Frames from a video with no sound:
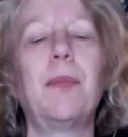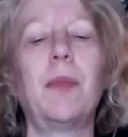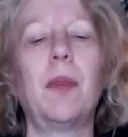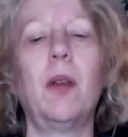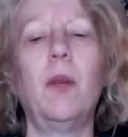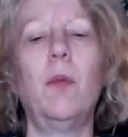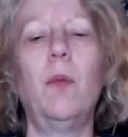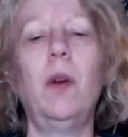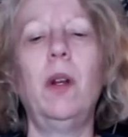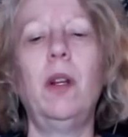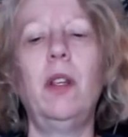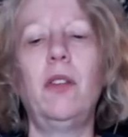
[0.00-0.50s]

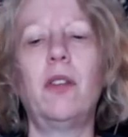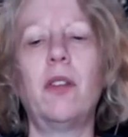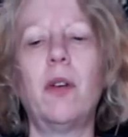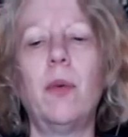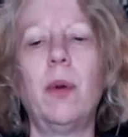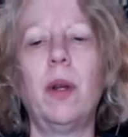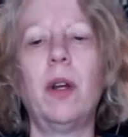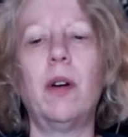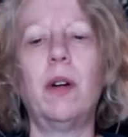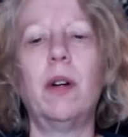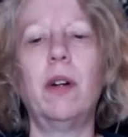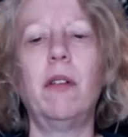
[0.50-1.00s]
What is
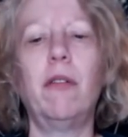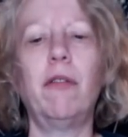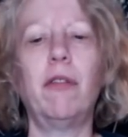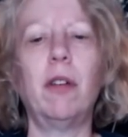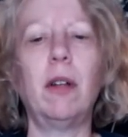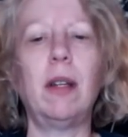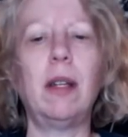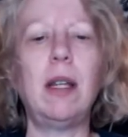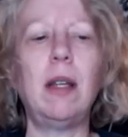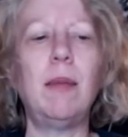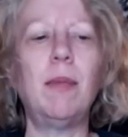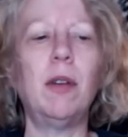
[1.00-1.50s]
going on for
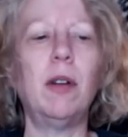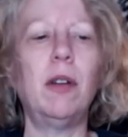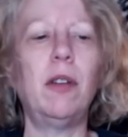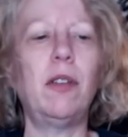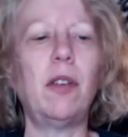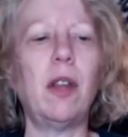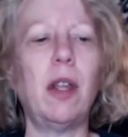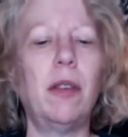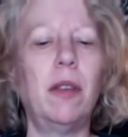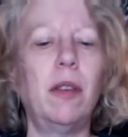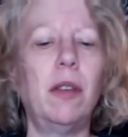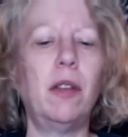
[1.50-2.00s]
Libras
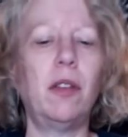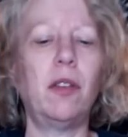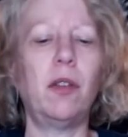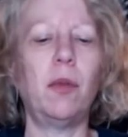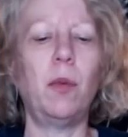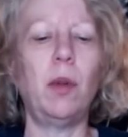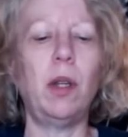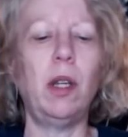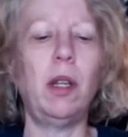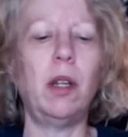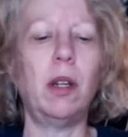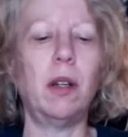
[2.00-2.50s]
this
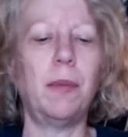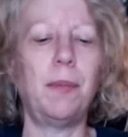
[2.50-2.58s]
week?